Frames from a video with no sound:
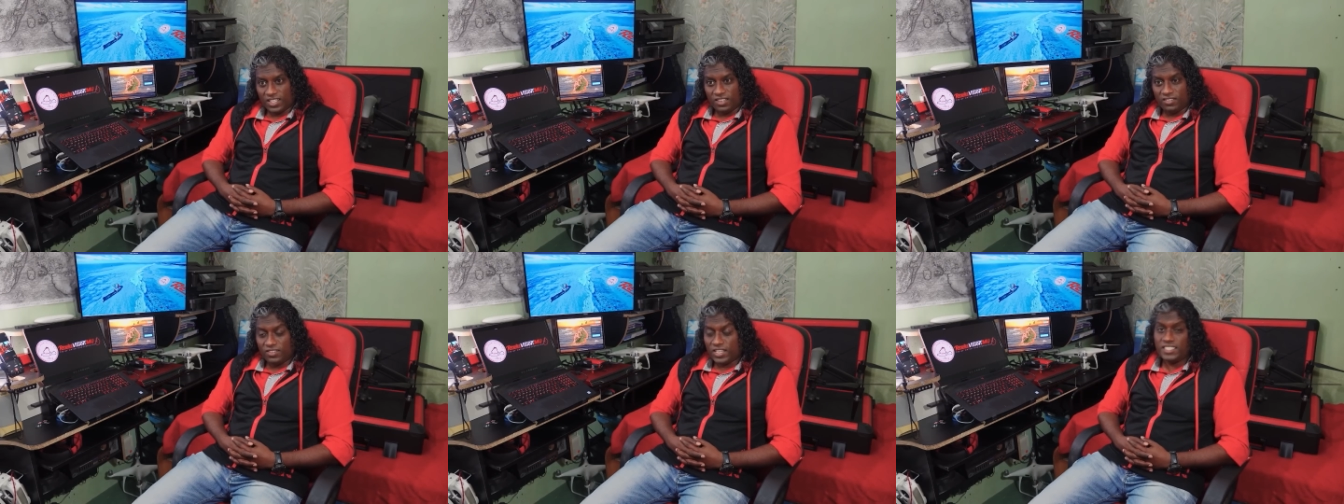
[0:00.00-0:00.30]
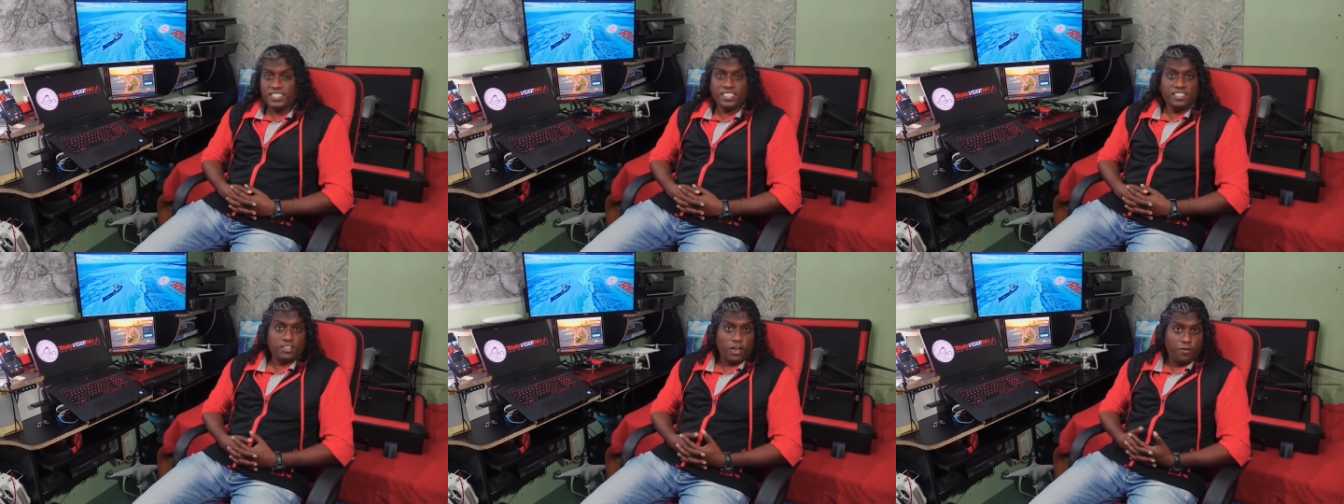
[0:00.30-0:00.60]
that
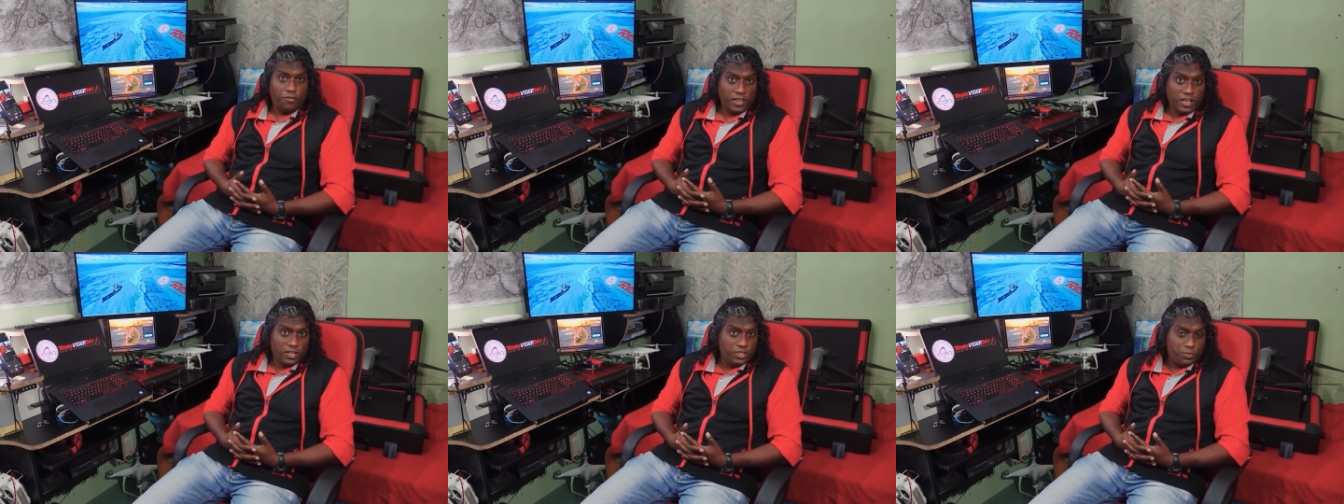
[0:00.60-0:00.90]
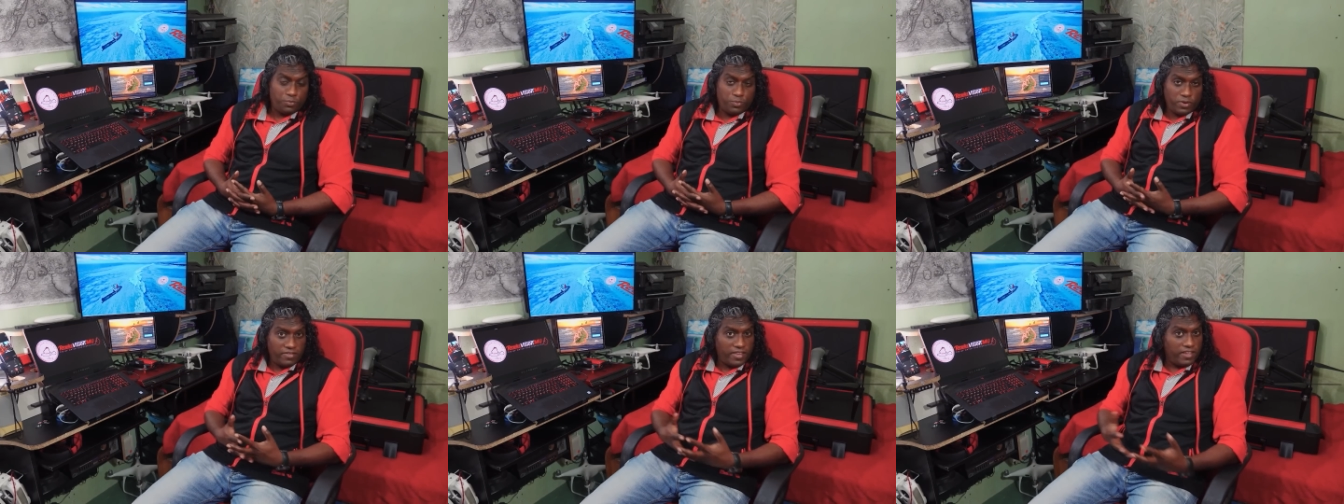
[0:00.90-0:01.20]
did nothing to
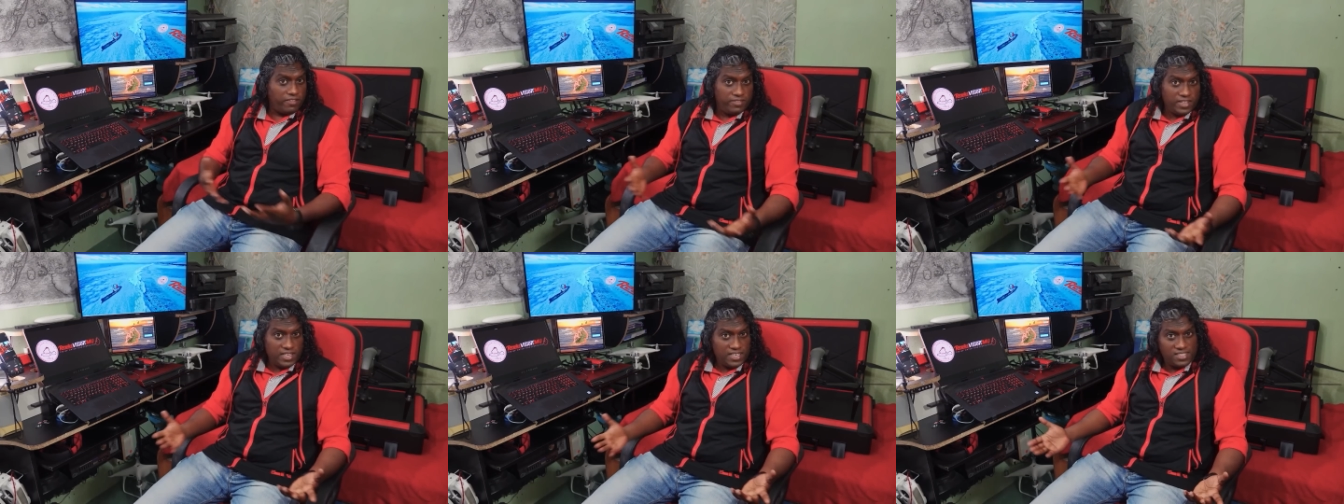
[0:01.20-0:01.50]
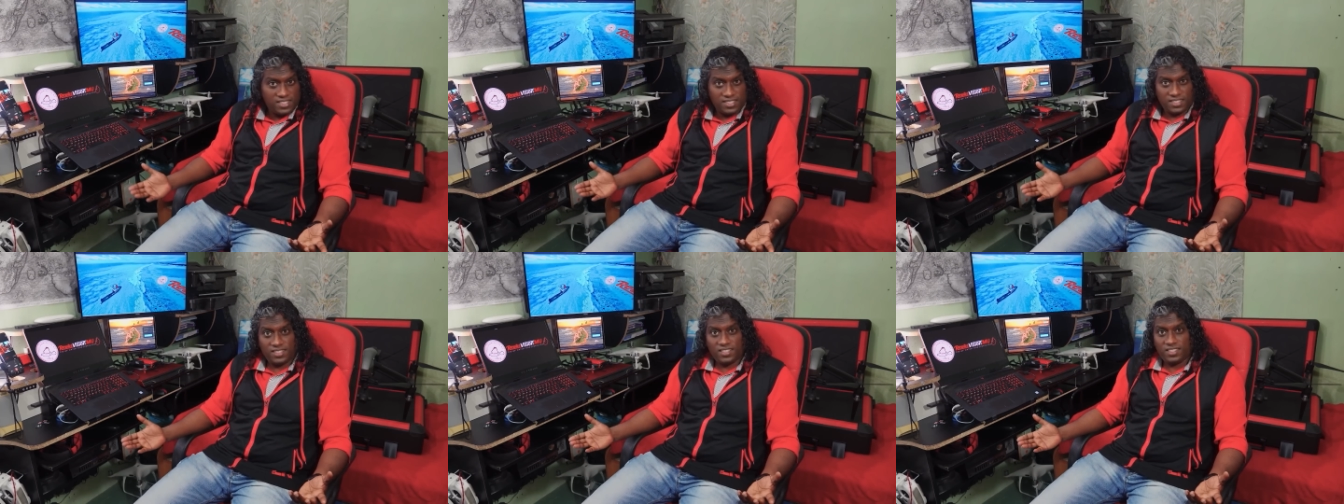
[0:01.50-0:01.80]
prevent
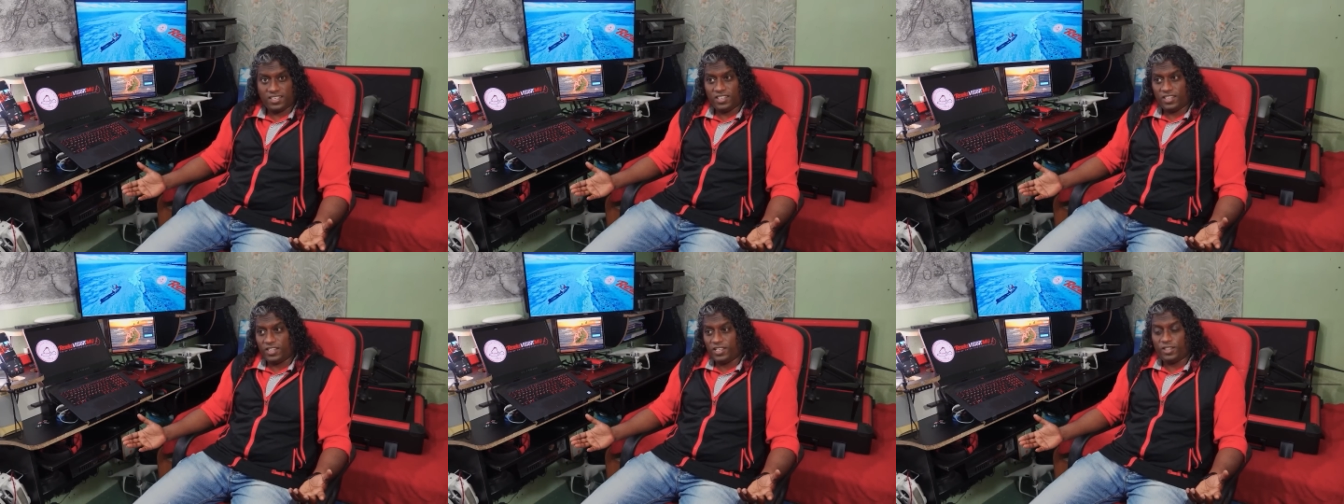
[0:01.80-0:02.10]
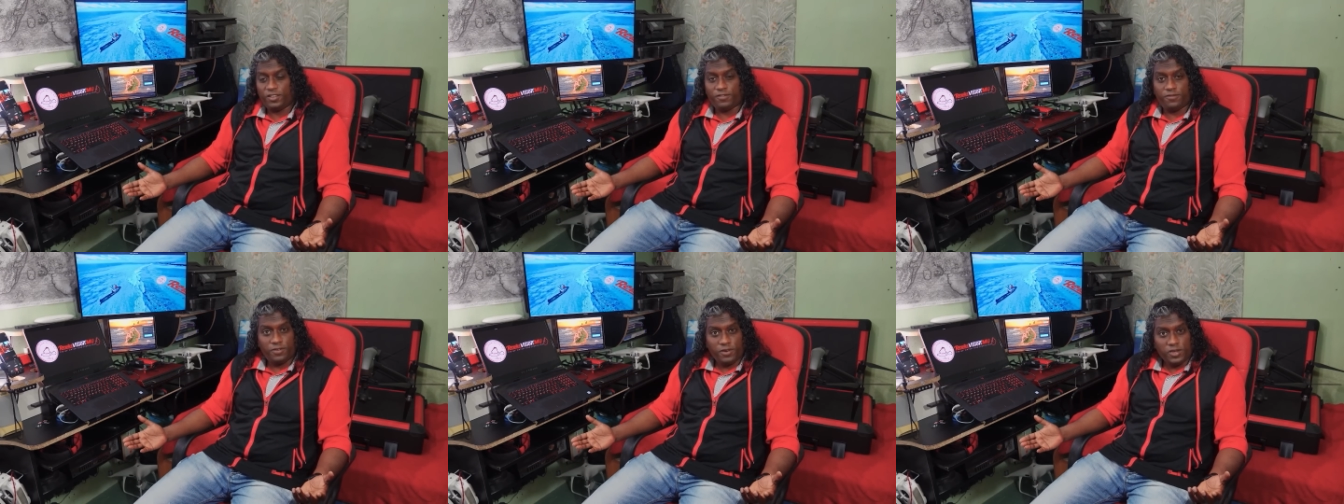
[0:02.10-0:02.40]
this in
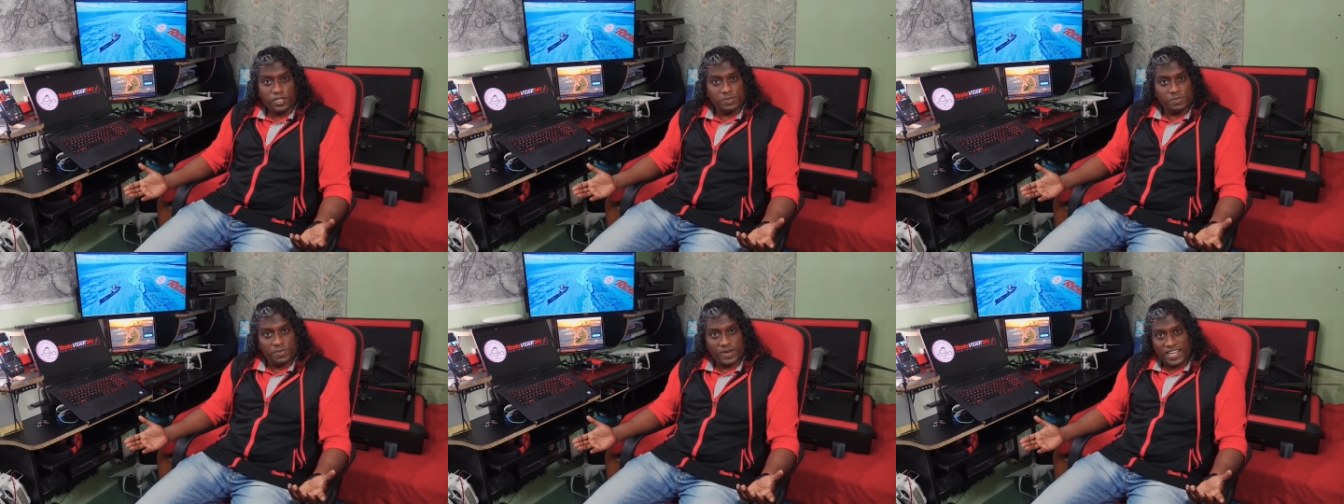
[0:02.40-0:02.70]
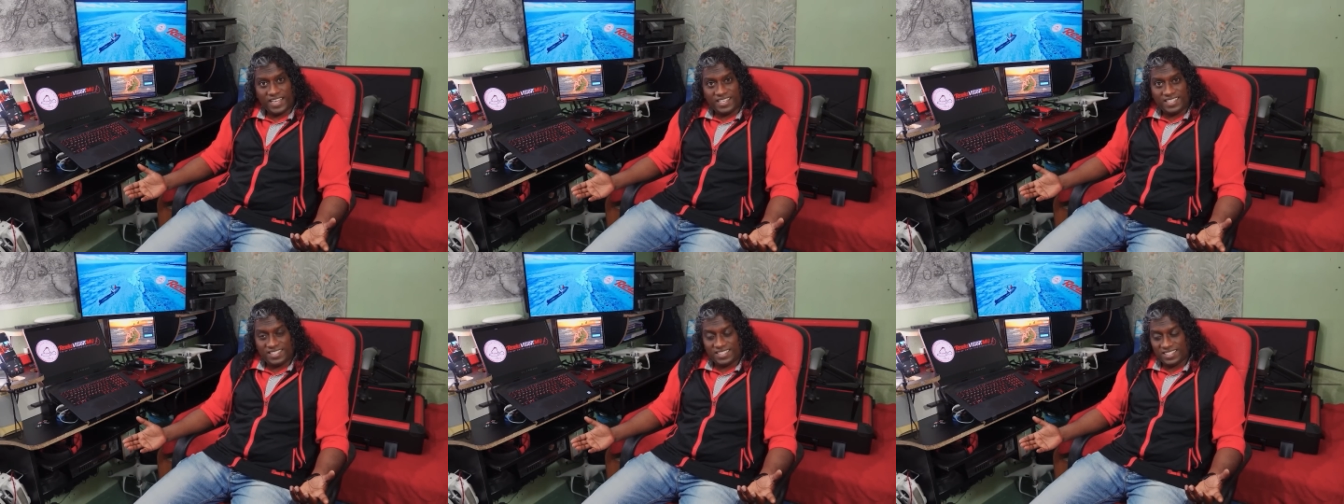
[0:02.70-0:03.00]
the first
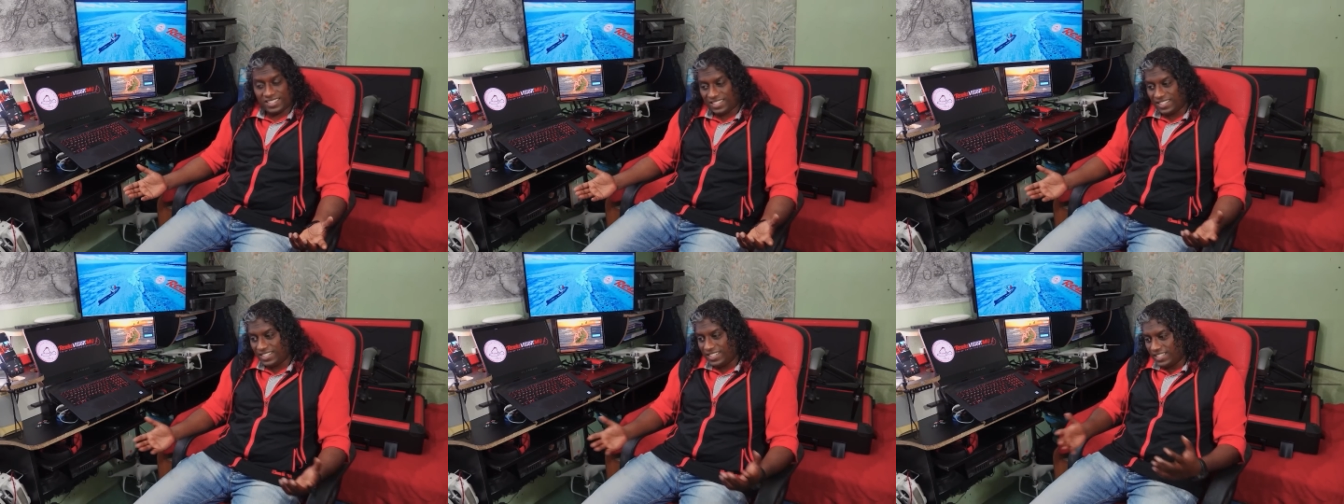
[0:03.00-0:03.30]
place,